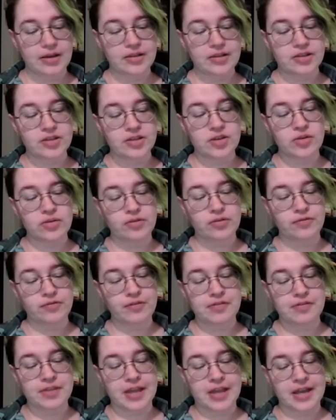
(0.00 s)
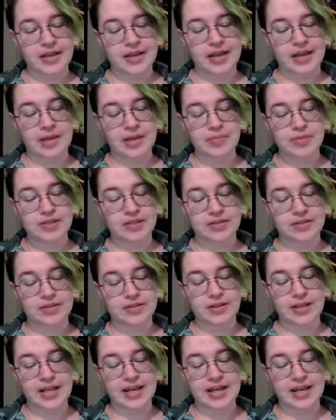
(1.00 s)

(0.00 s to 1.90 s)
And so the 5th day came, since the